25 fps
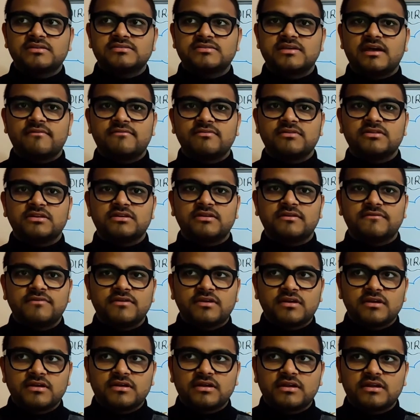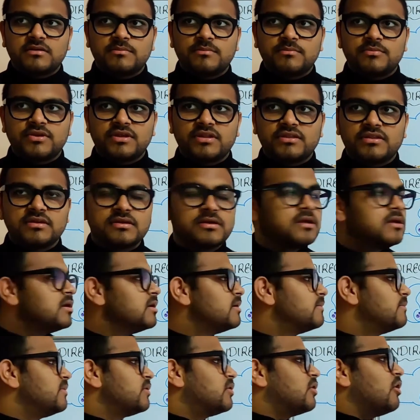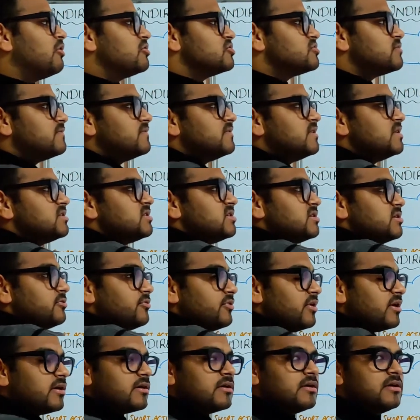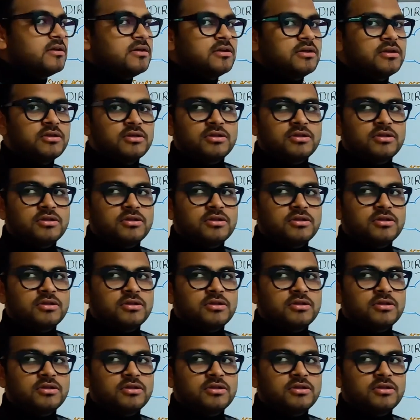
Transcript: he is having difficulty in breathing because of this drug.